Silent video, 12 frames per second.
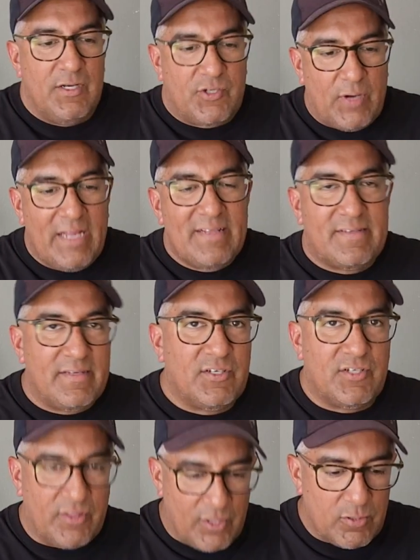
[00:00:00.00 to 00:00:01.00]
Try and stick
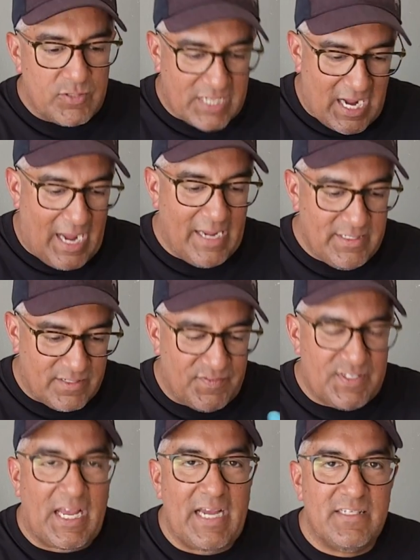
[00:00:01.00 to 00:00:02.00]
to those kinds of
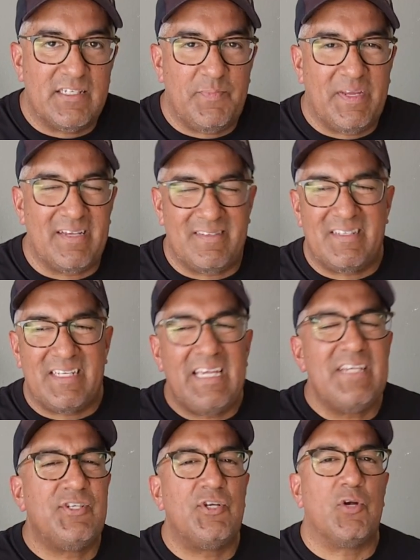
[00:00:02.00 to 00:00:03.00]
sizes because it's
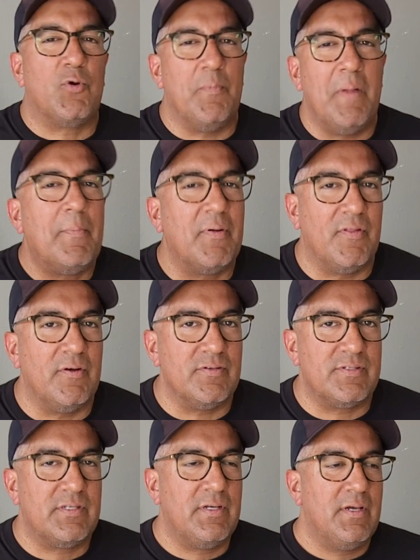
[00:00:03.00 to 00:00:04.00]
easier to remember
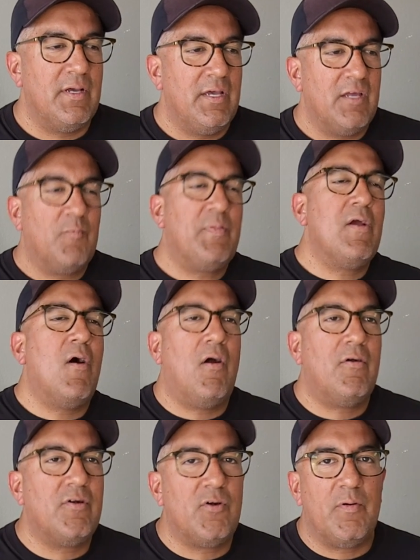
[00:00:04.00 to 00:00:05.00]
those. It'll be
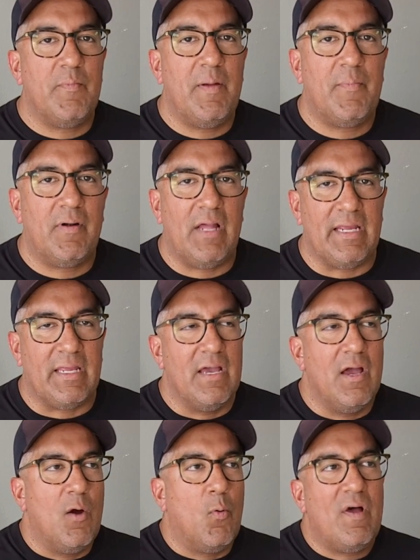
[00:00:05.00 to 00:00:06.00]
harder to remember like
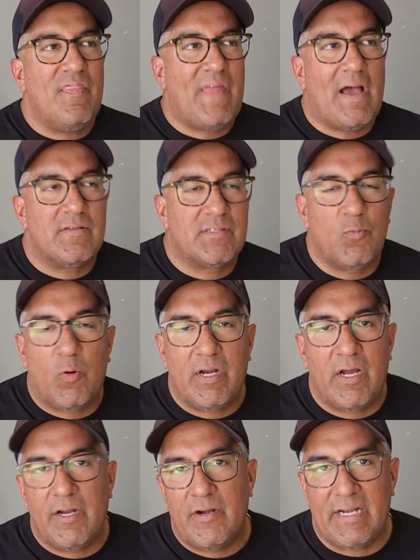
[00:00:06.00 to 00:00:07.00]

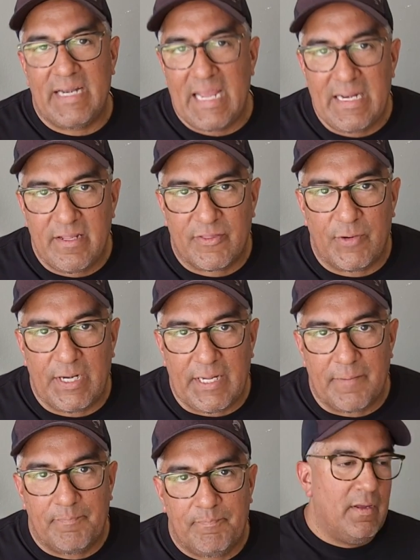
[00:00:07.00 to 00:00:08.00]
1,183.
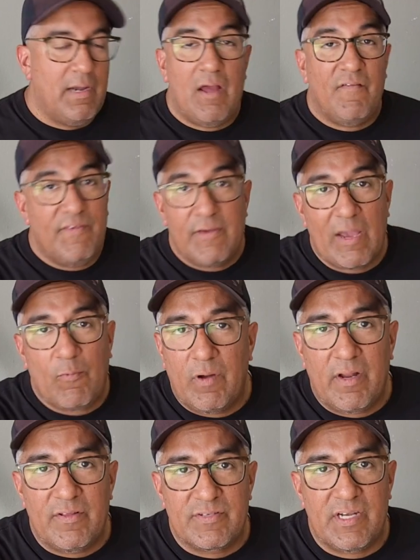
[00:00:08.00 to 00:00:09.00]
Now, if you get one
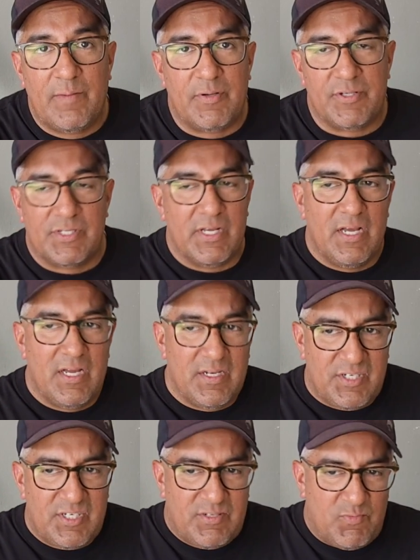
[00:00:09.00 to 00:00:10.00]
of those numbers,
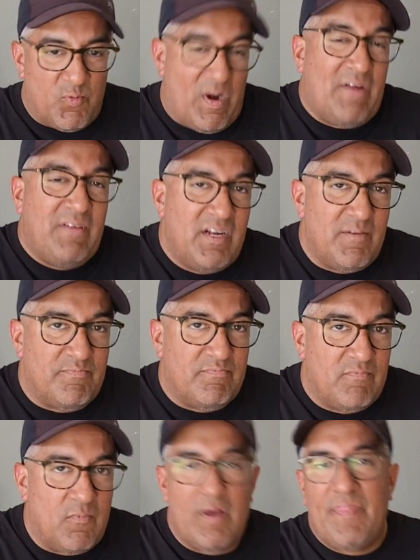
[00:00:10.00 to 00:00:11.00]
just round it up,
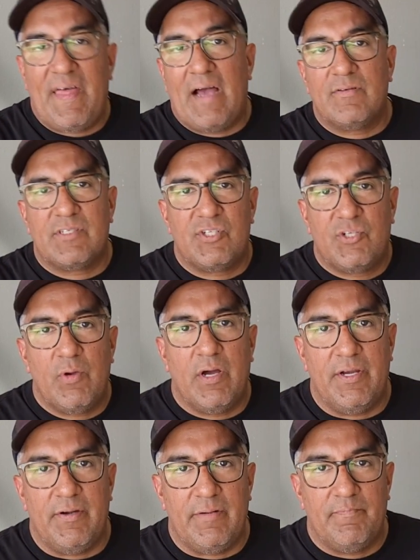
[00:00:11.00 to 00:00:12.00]

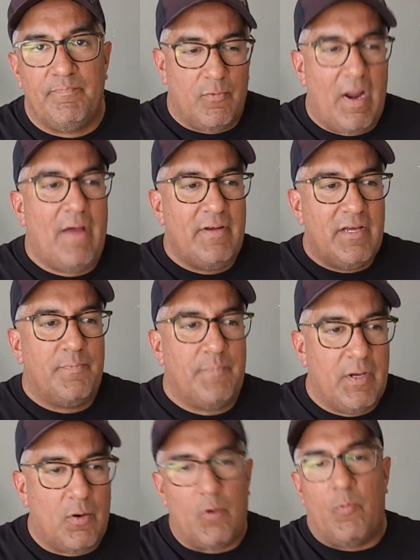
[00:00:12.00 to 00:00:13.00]
1,200. Round up
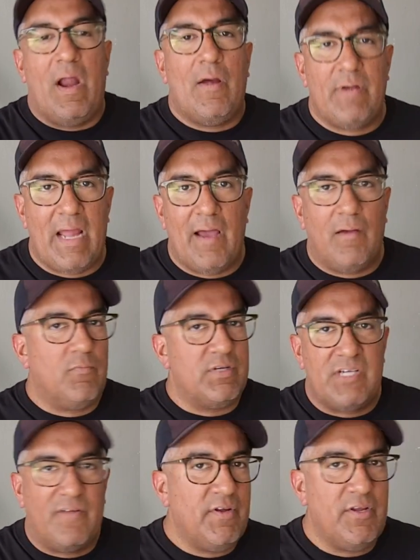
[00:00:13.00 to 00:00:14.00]
or round down,
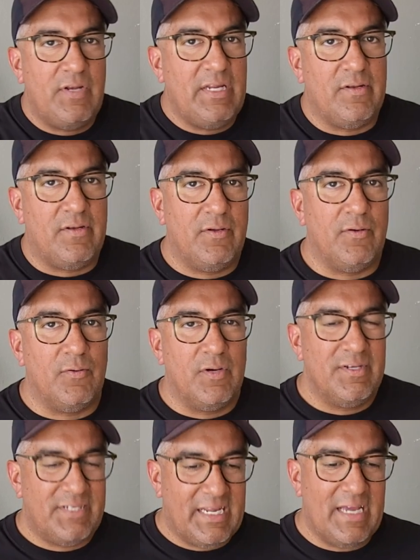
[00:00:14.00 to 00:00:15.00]
whichever you need to do
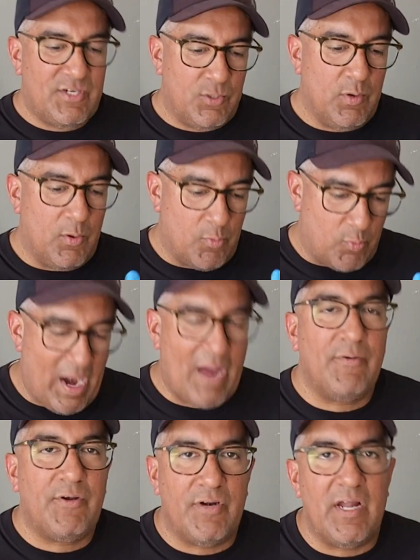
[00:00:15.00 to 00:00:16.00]
to get to a
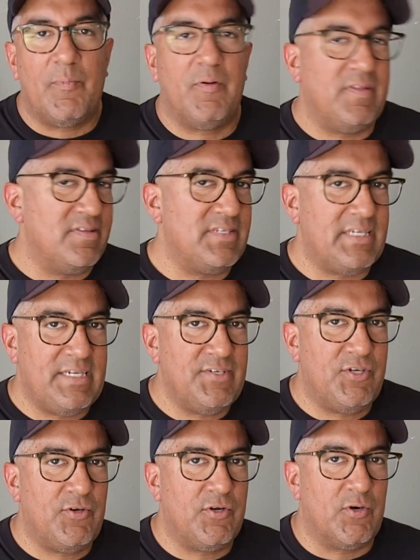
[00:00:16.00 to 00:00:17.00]
rounder number that's easier to